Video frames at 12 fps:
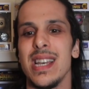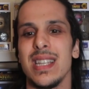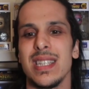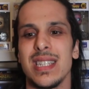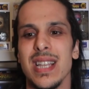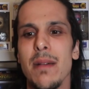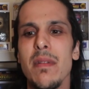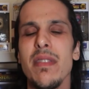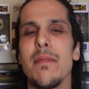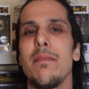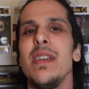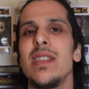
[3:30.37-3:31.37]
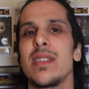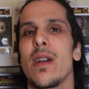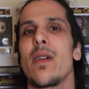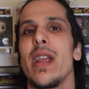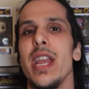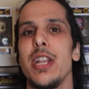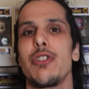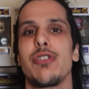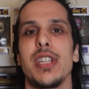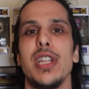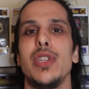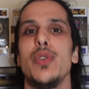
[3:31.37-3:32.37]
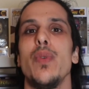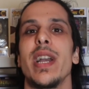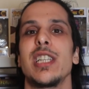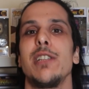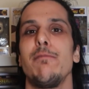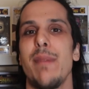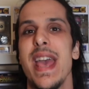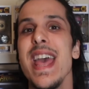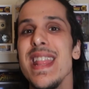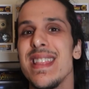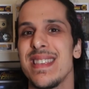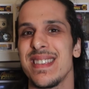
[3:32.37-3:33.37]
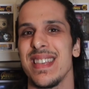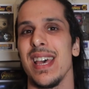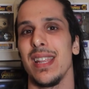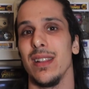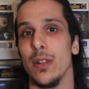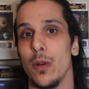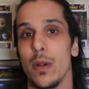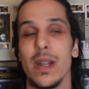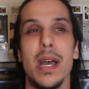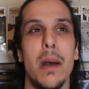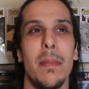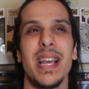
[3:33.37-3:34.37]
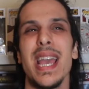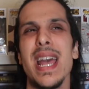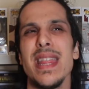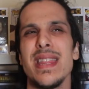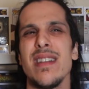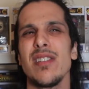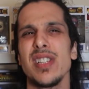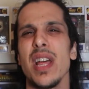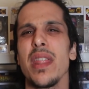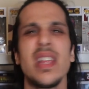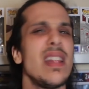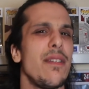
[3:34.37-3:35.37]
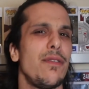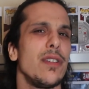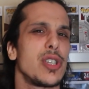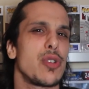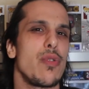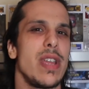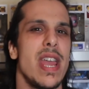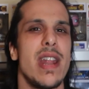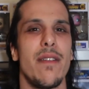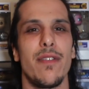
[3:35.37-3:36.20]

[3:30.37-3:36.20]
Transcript: Some of the beats are interesting to expand said lore, but again, there's nothing that feels creative.